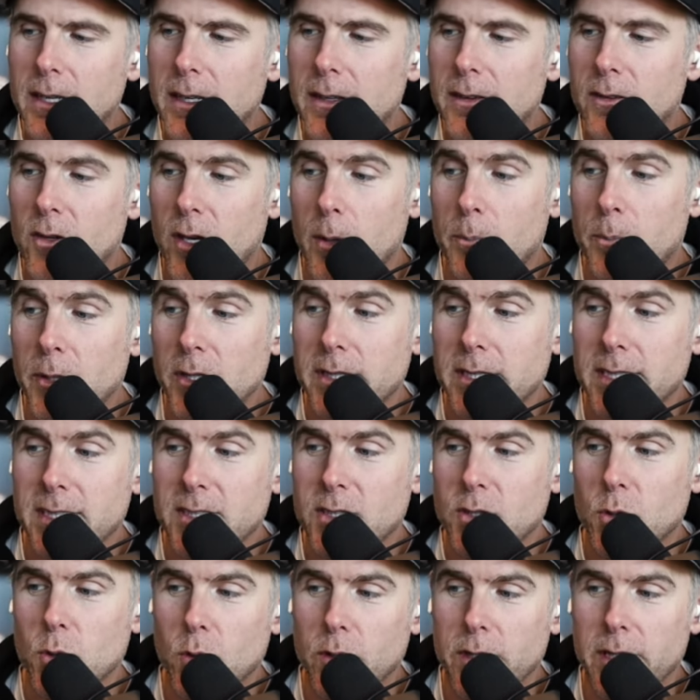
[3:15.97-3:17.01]
So I built this
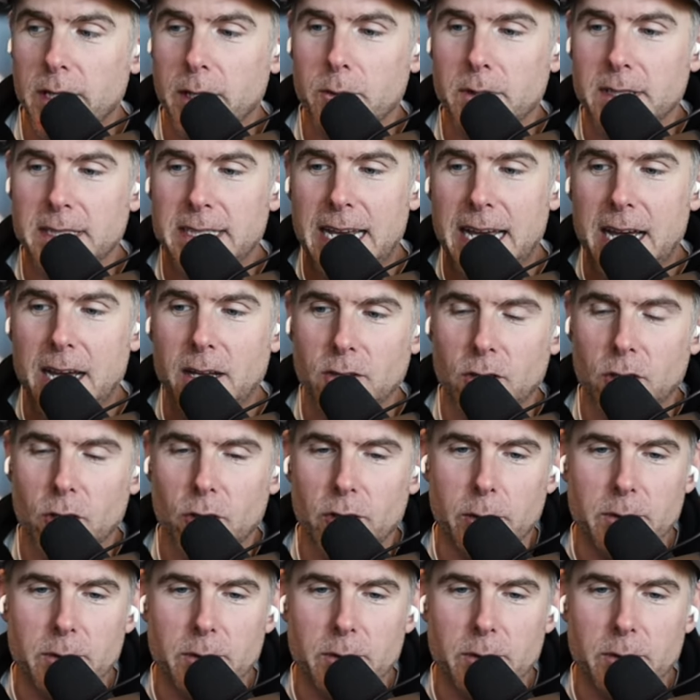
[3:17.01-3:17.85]
tool they would download.